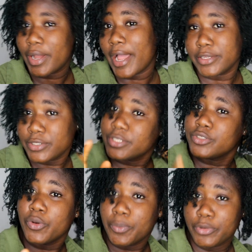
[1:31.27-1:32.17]
I used
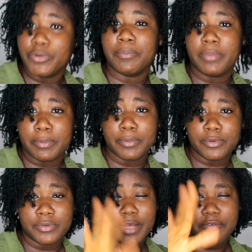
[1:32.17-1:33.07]
indigo blue and baby
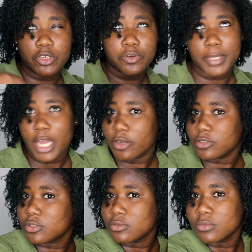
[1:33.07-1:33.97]
blue. That video will be
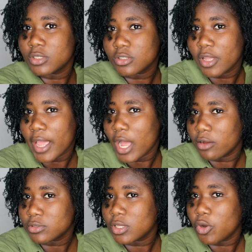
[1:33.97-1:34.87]
out soon. It's not
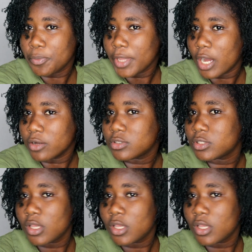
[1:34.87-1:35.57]
out, it will be out.